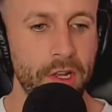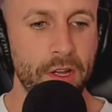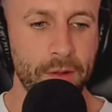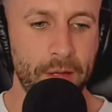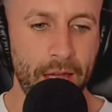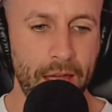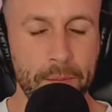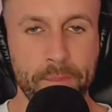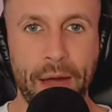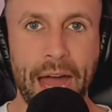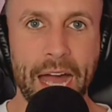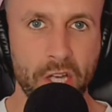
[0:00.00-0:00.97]

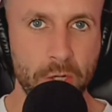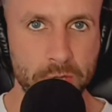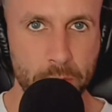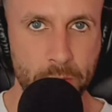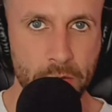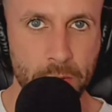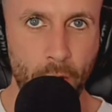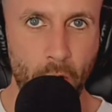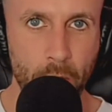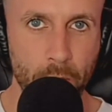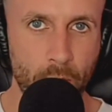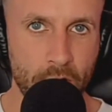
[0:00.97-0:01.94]
bar comes up at the
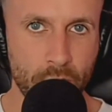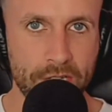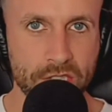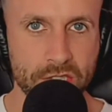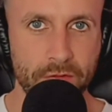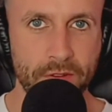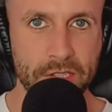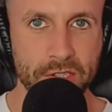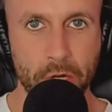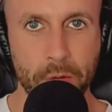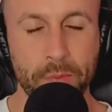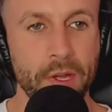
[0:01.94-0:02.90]
bottom where it gradually
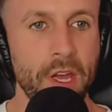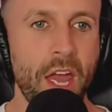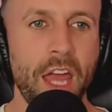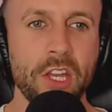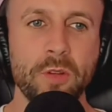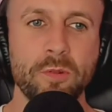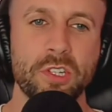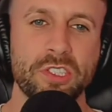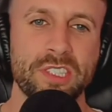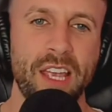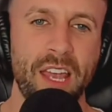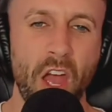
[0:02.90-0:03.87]
fills up, and you just
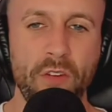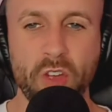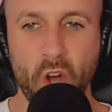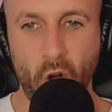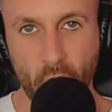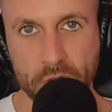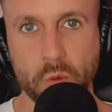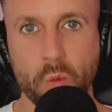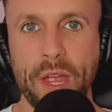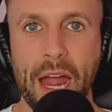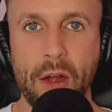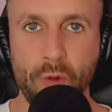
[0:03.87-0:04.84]
say, of course,
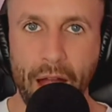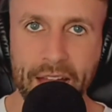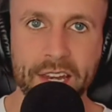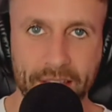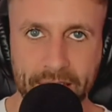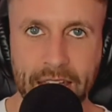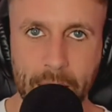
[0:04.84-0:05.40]
we are riding again,